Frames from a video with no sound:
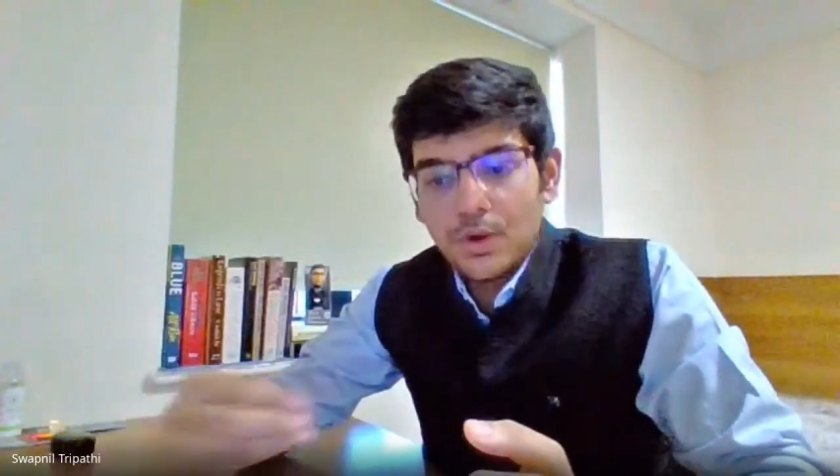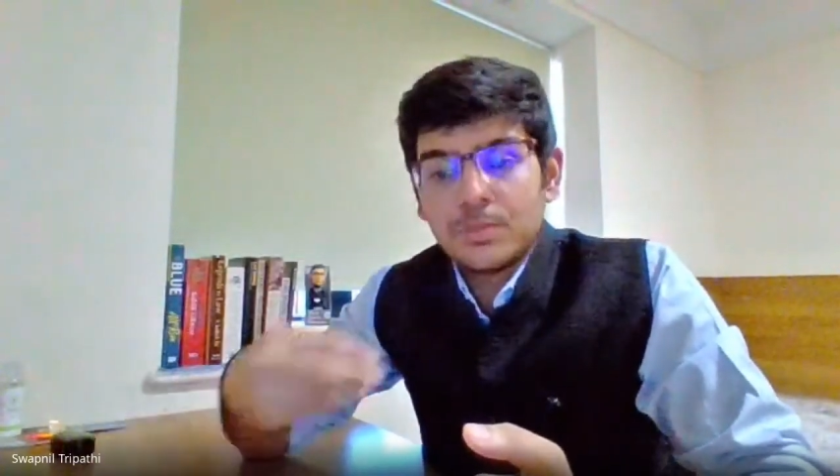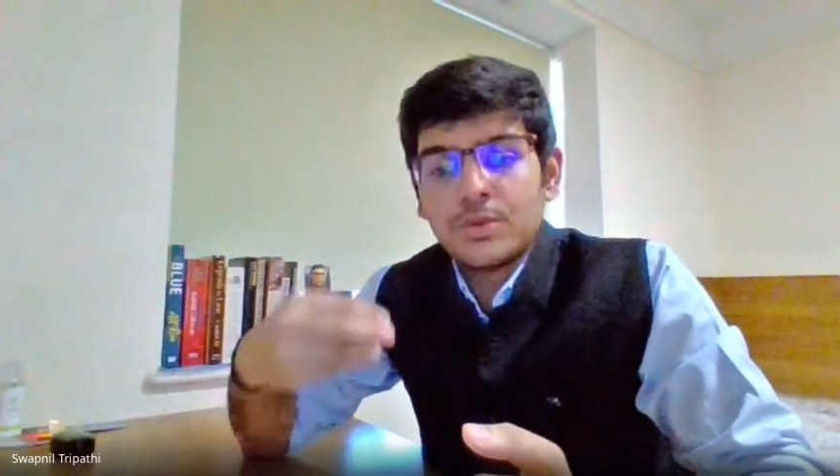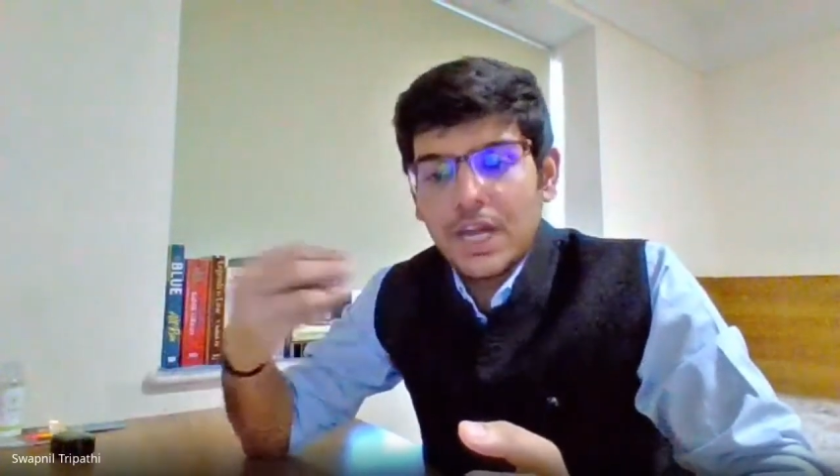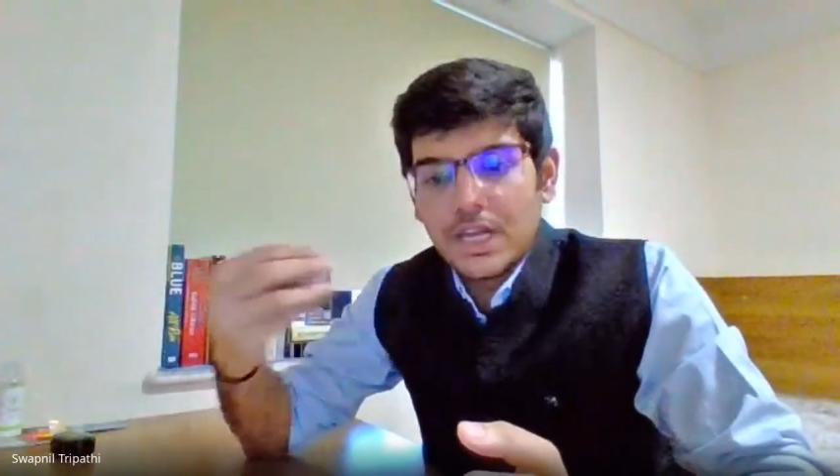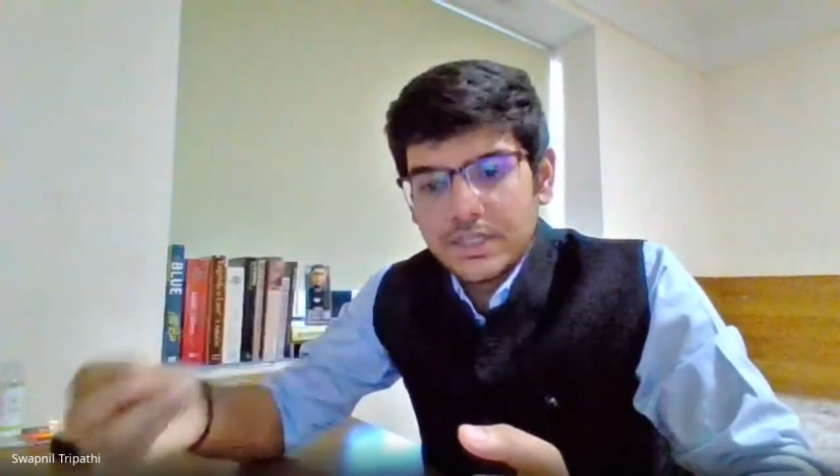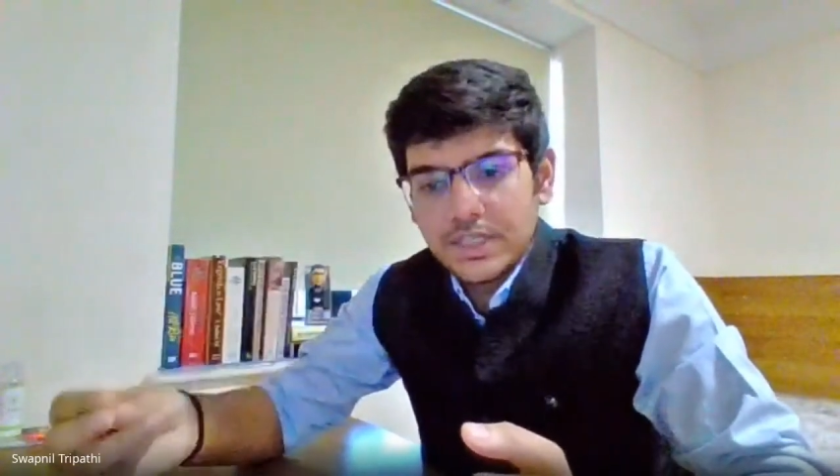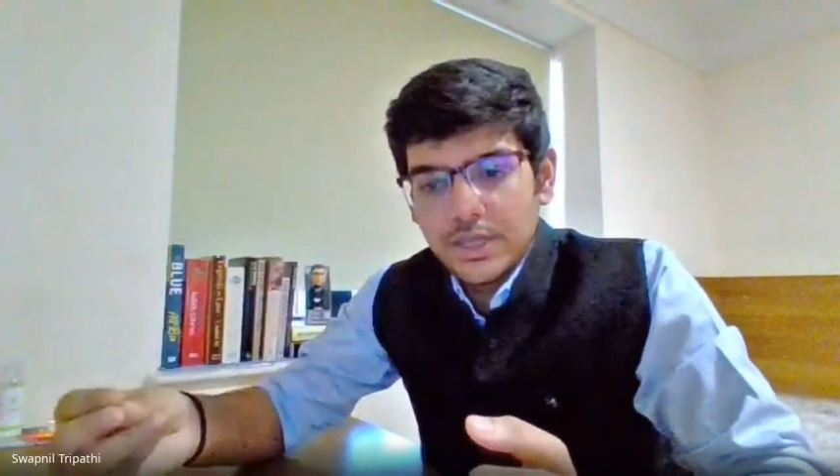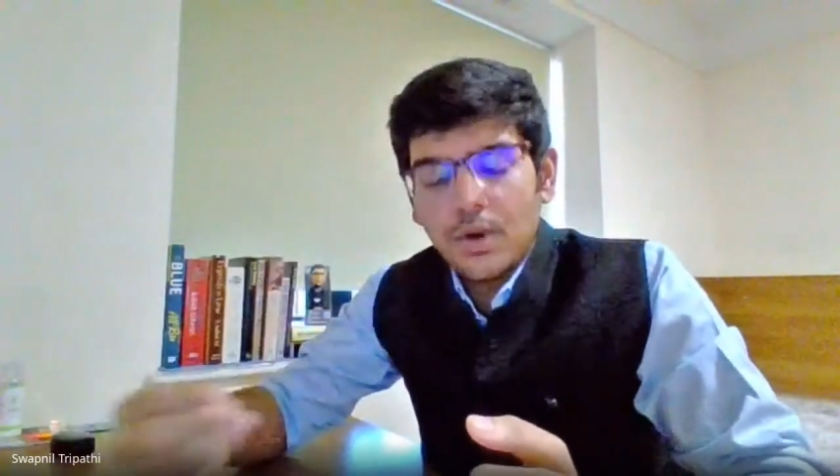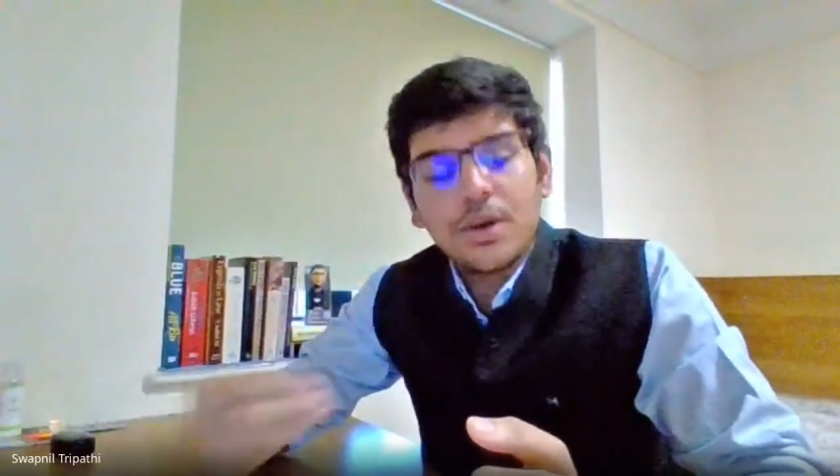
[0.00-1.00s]
or
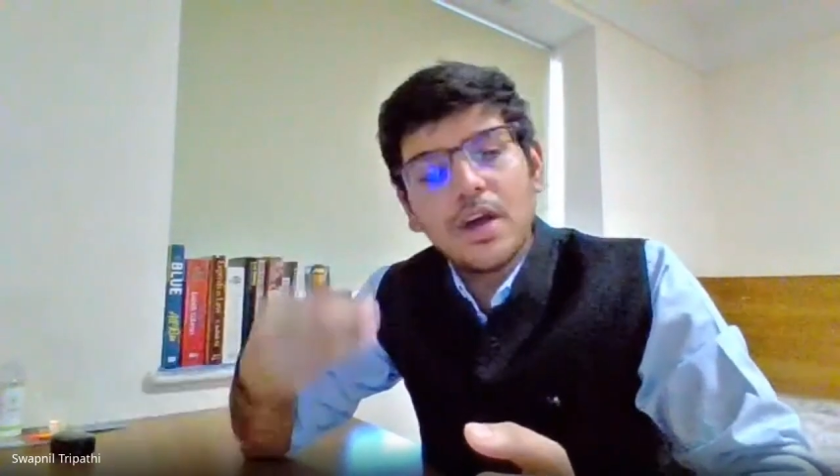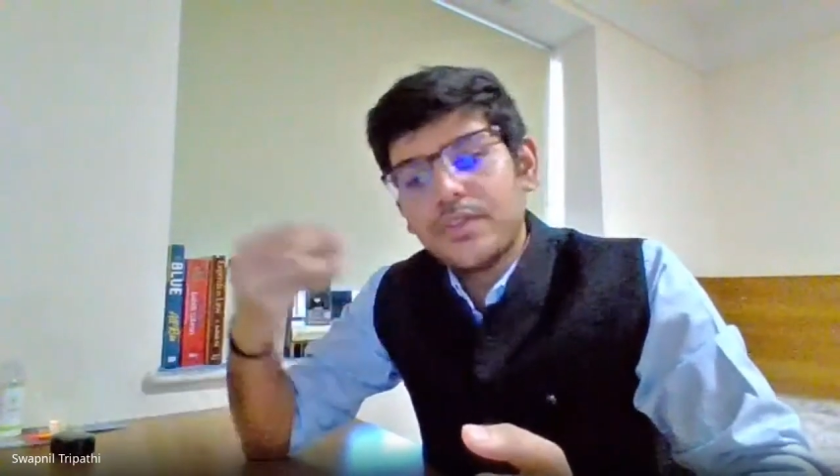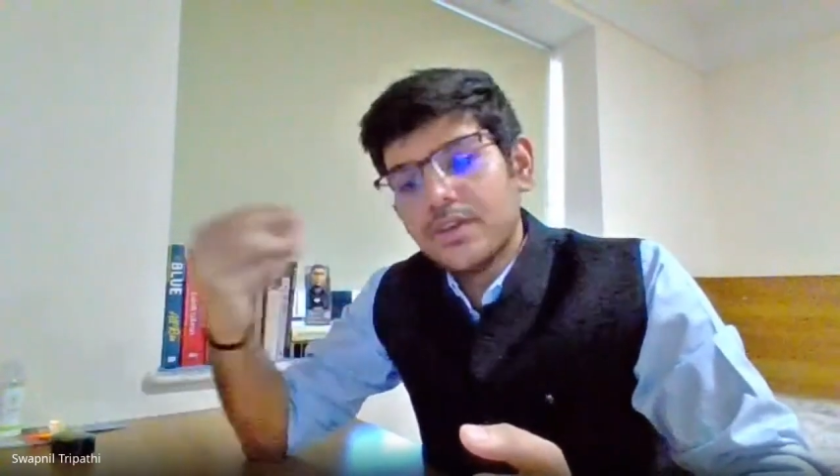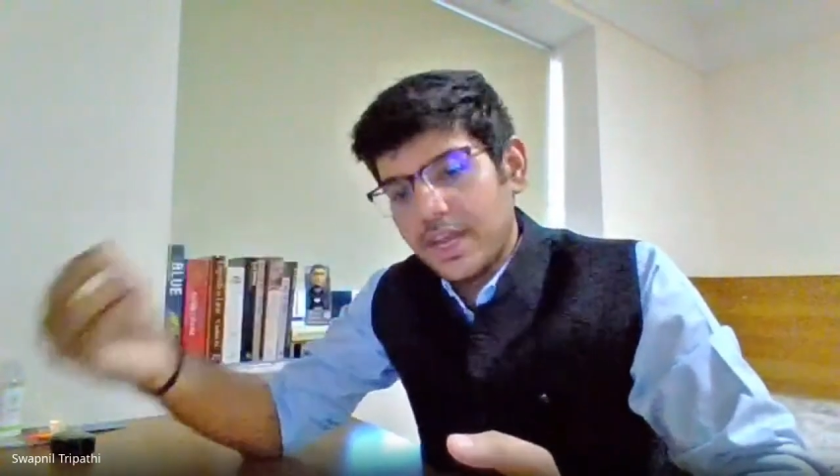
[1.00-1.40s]
morality or other